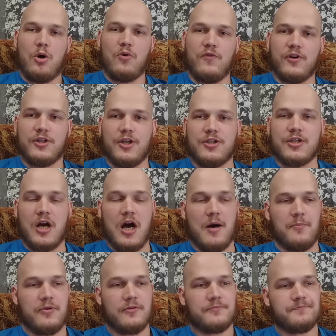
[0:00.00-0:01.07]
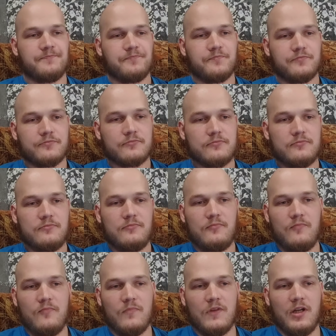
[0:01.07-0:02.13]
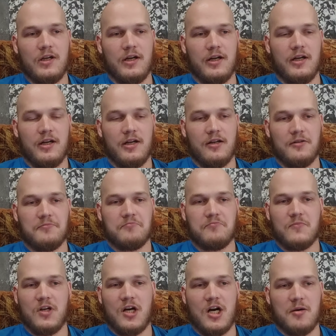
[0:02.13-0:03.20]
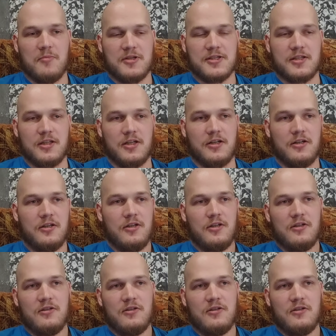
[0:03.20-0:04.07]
over the top uh, arm slur,